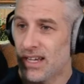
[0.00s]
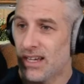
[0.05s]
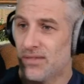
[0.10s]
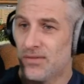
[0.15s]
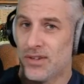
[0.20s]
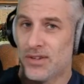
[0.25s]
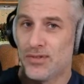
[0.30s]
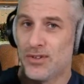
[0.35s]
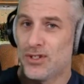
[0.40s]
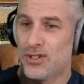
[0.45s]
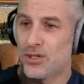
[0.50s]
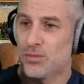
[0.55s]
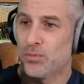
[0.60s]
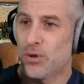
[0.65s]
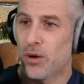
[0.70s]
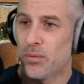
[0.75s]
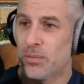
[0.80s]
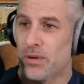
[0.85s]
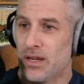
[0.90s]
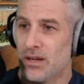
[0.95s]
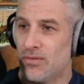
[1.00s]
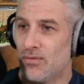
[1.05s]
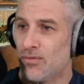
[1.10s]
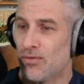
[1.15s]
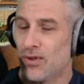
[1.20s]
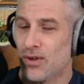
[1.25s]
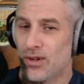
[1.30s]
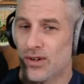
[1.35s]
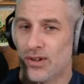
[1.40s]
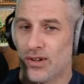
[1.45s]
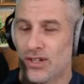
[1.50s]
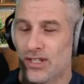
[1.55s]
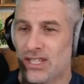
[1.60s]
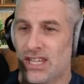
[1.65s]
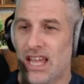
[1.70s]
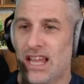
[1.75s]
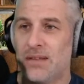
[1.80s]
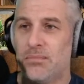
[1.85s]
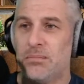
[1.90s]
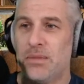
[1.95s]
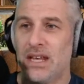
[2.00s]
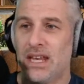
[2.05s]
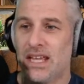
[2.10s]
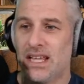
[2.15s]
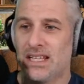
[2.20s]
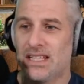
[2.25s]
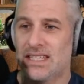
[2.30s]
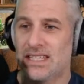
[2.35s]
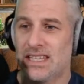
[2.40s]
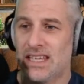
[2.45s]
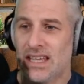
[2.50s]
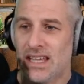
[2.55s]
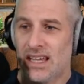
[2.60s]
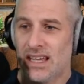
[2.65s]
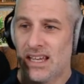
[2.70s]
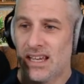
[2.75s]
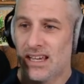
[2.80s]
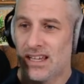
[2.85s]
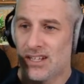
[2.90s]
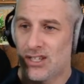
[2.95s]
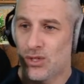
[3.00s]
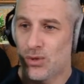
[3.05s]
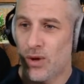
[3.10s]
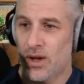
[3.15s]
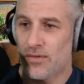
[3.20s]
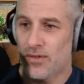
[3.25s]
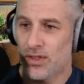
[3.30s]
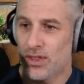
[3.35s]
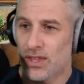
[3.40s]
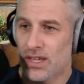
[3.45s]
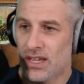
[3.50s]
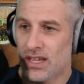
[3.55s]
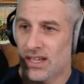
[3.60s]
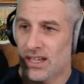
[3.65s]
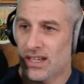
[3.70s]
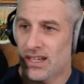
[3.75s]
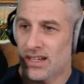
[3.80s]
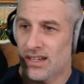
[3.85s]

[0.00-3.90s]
Even if you just pop in for 10 minutes, uh, do have a think.